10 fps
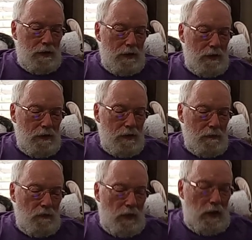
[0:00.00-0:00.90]
It
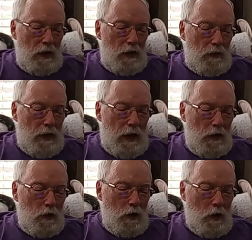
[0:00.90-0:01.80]
says,
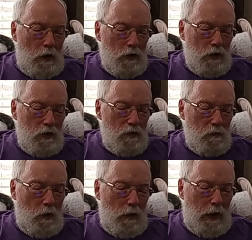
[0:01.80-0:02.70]
then your
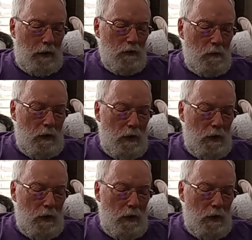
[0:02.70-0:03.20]
conscience won't have to